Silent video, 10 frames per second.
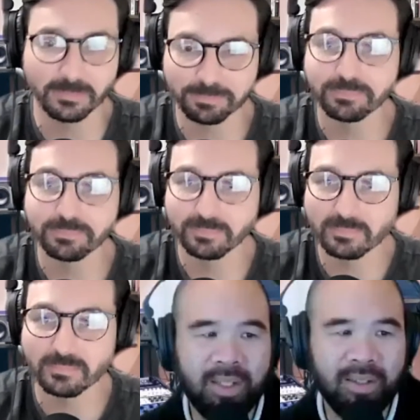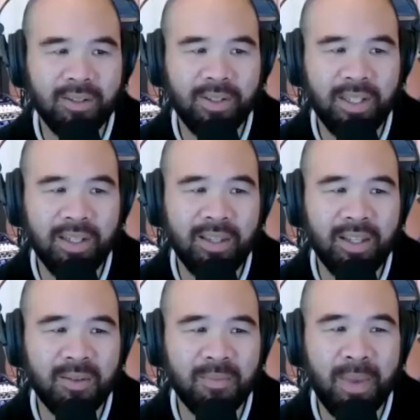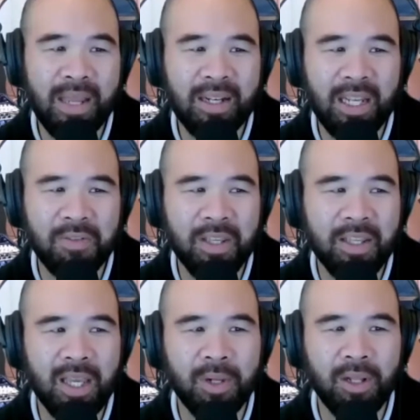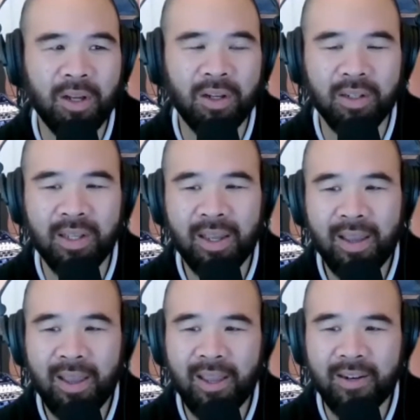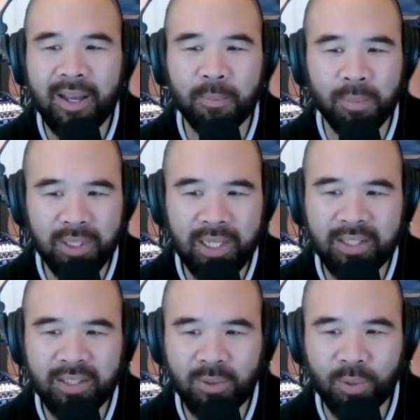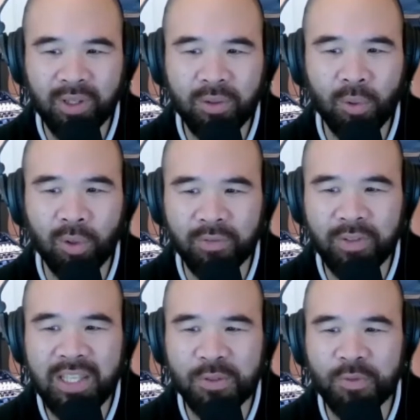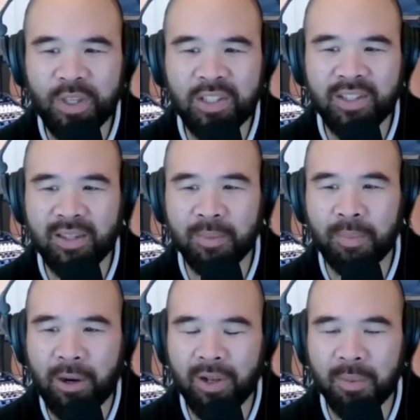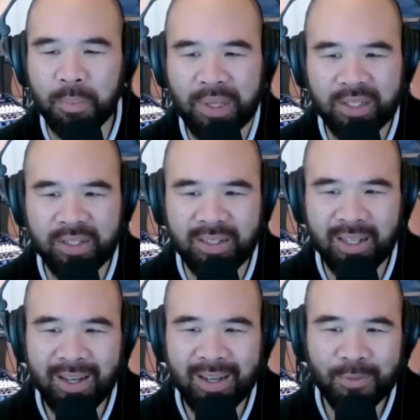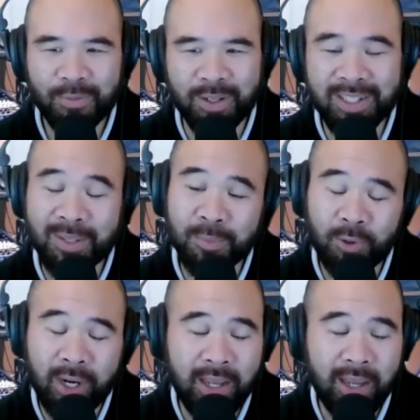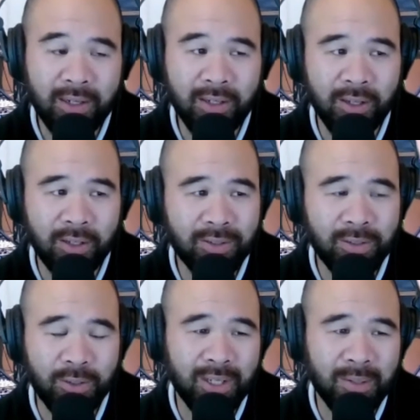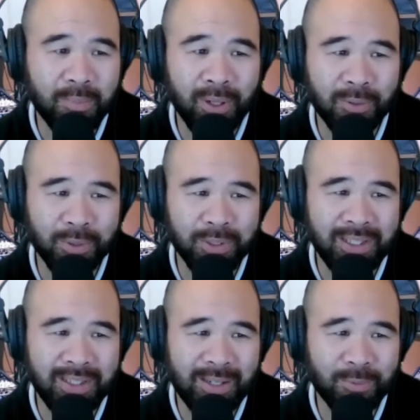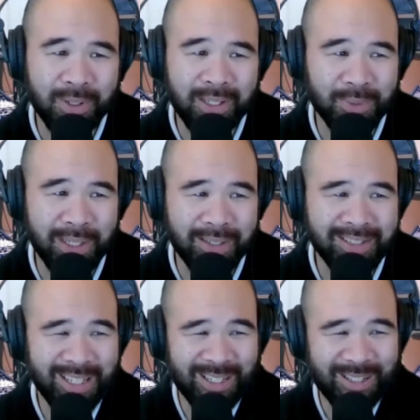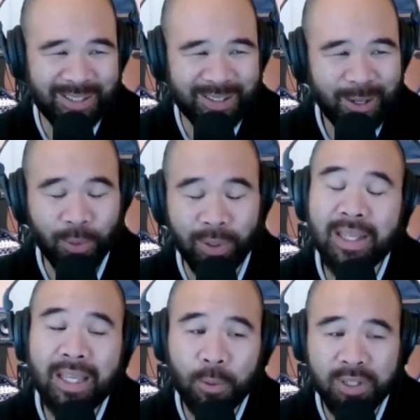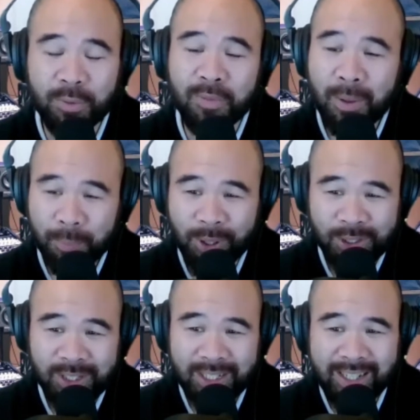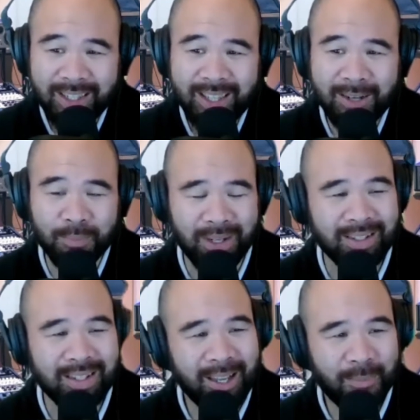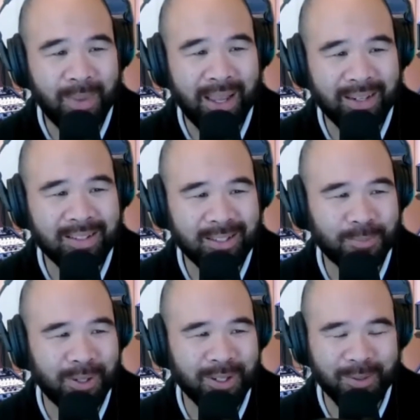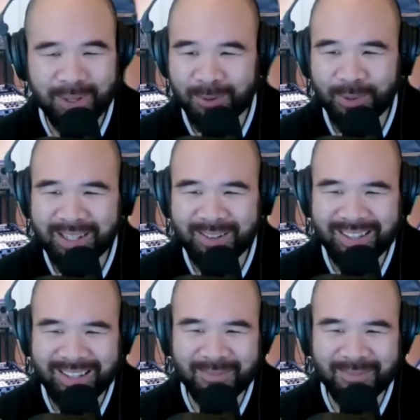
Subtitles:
Agreed. And then Matt Levy came along and humbled us with all of his feats at the Paralympics. Folks, there's some great anecdotes. Usain Bolt was in that one as well. So, well, he wasn't personally in that, but Matt spoke about when he